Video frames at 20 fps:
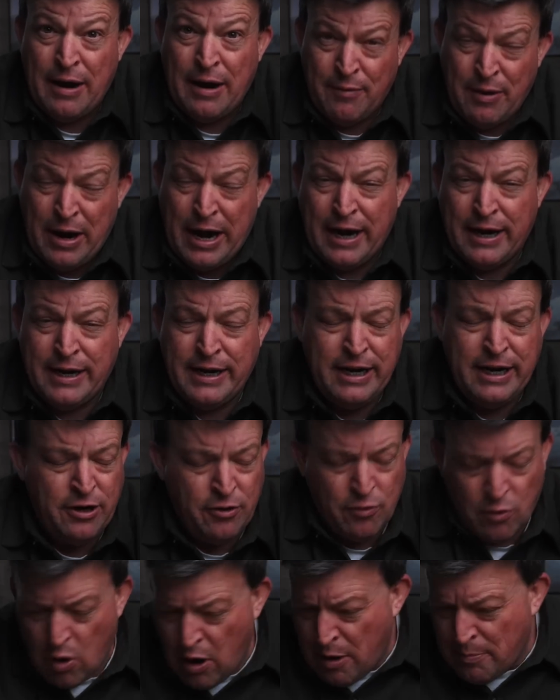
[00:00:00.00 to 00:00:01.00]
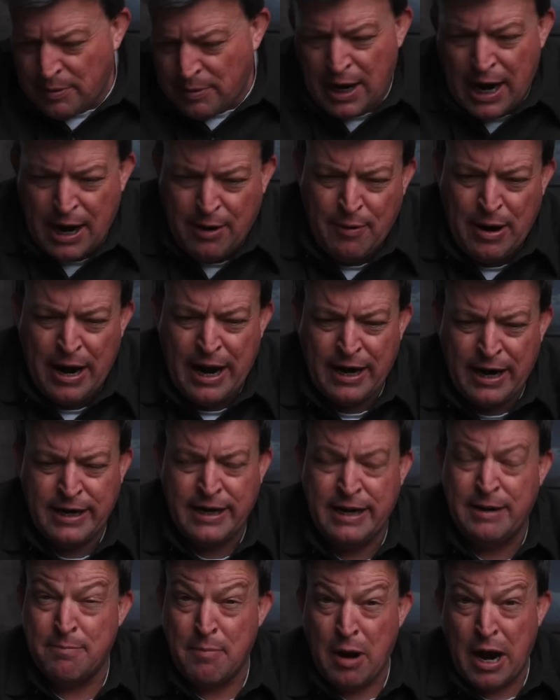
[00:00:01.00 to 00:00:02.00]
Iran. He grew up in Iran.
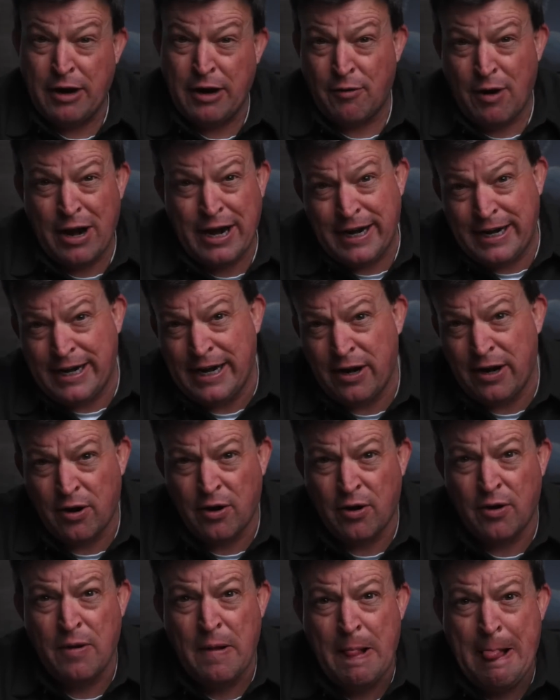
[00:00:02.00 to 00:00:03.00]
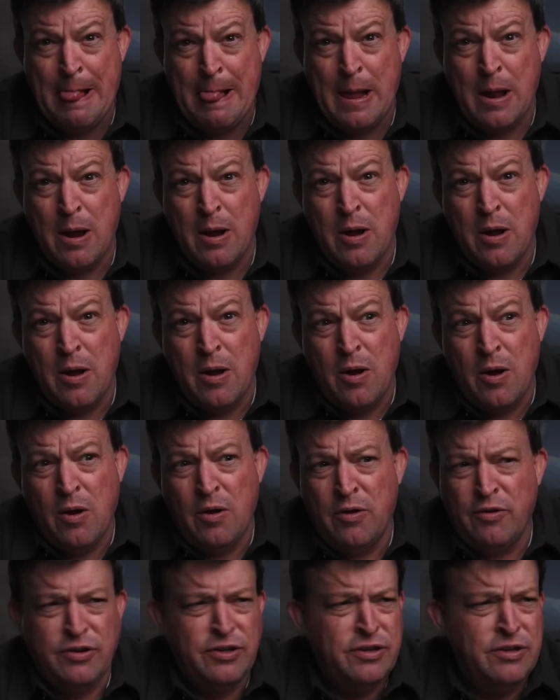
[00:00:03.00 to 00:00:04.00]
He migrated here
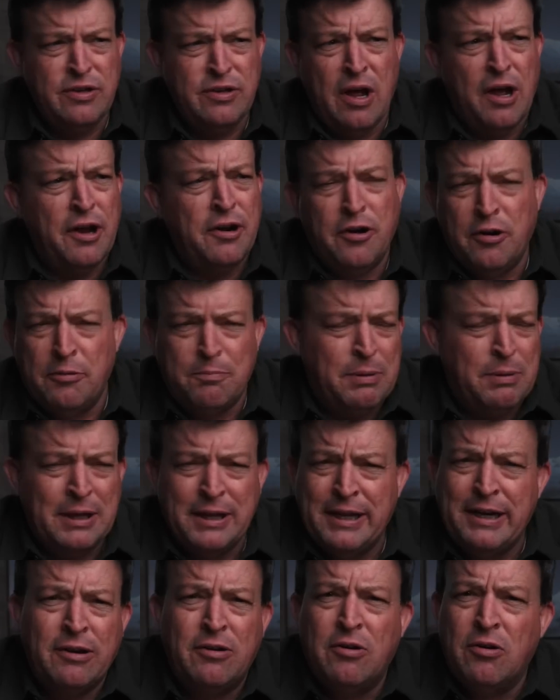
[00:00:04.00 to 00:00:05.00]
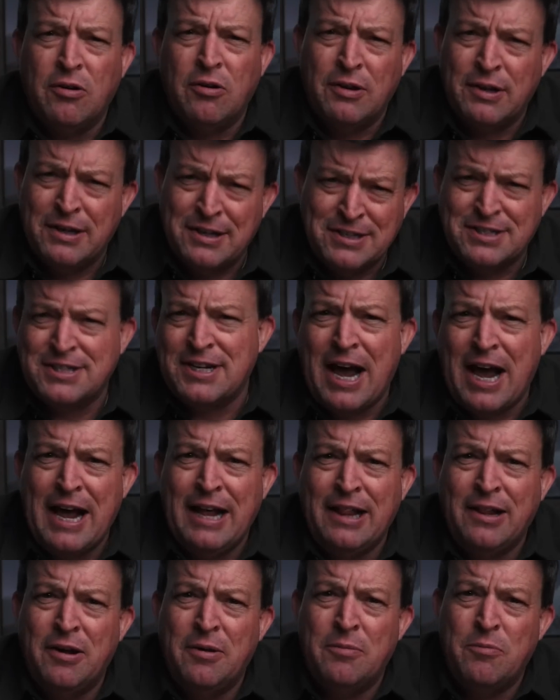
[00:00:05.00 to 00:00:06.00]
under political
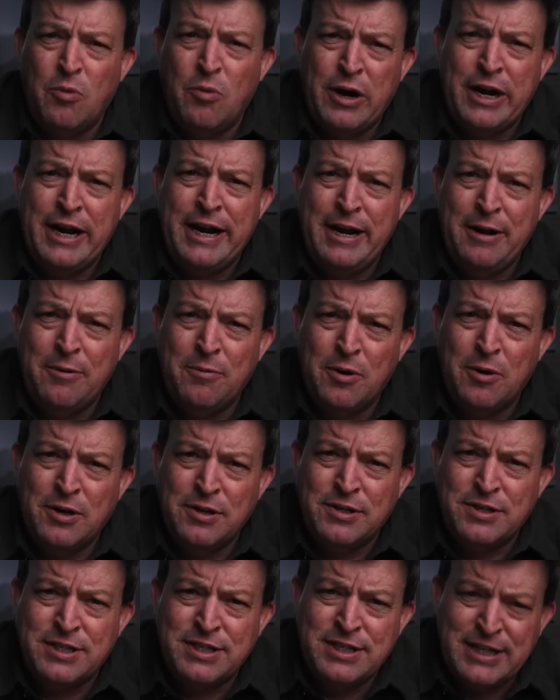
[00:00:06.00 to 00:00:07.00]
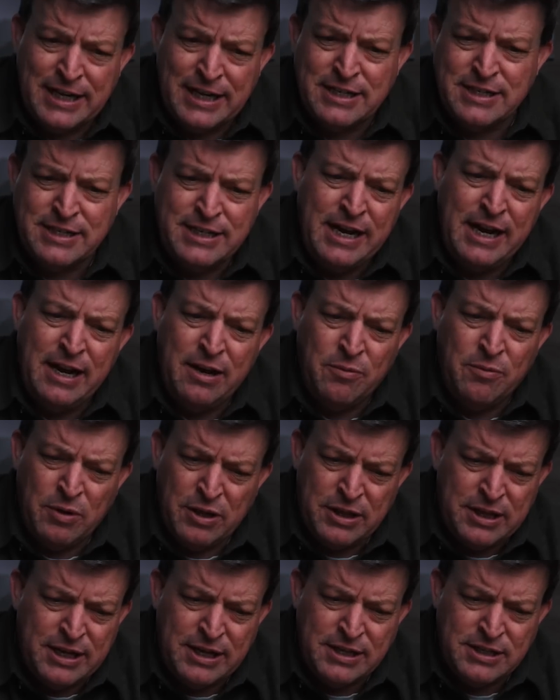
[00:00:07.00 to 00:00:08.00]
asylum when he was 16
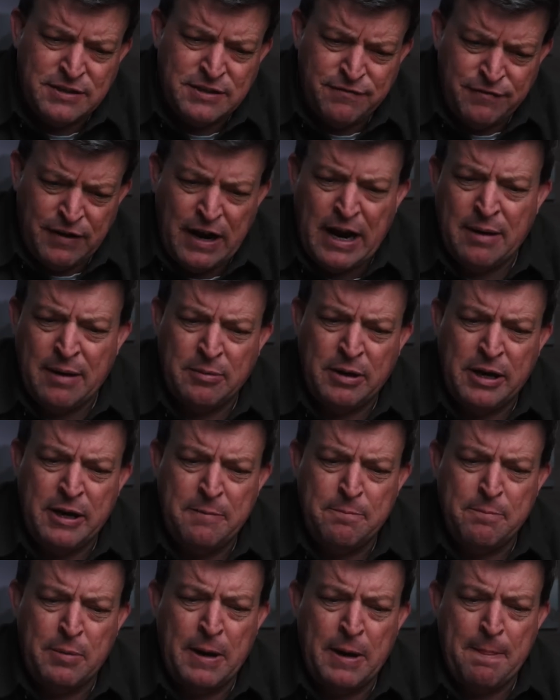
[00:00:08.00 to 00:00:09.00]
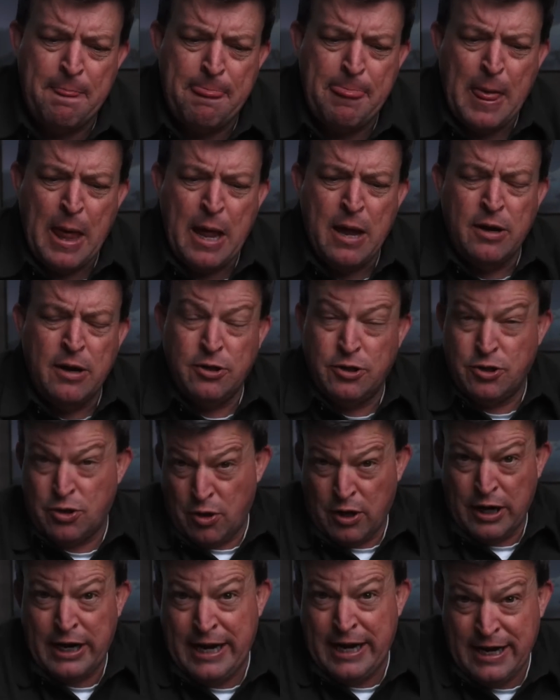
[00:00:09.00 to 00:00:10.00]
with his family. But
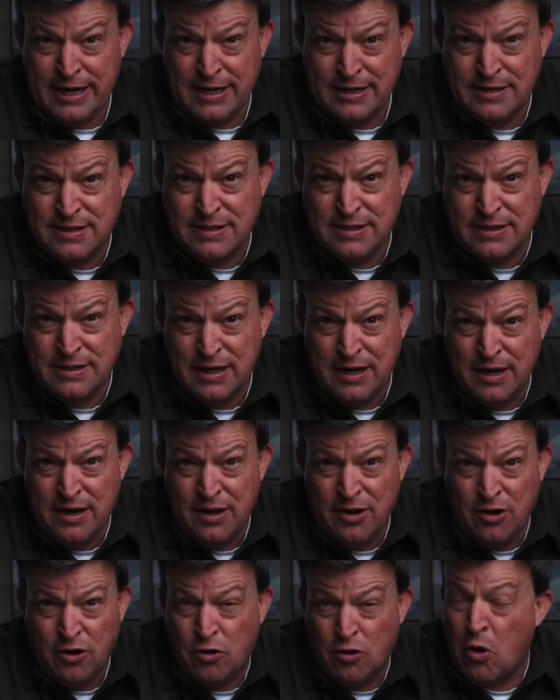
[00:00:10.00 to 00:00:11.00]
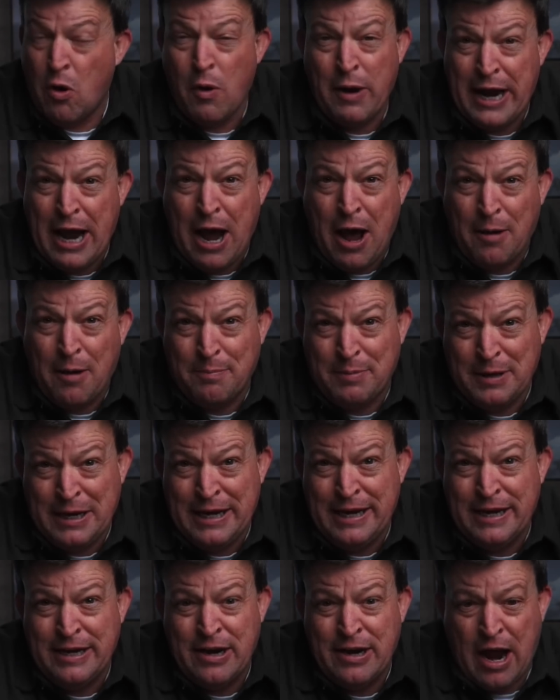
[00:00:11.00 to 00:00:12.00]
during his growing up
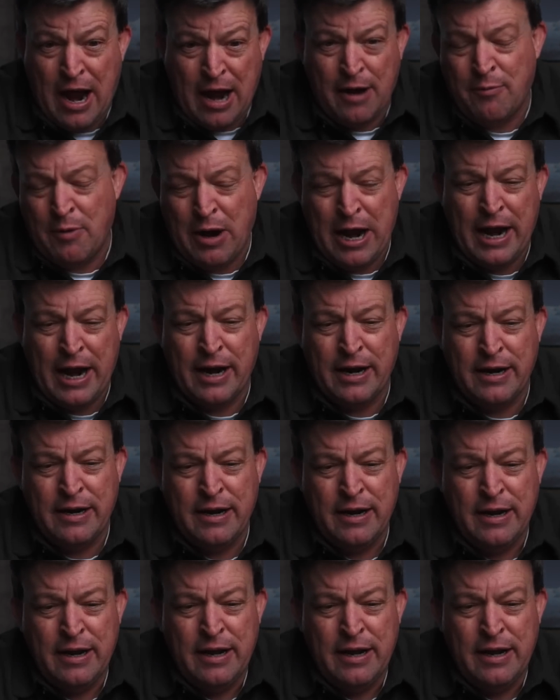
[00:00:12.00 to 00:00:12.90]
in Iran,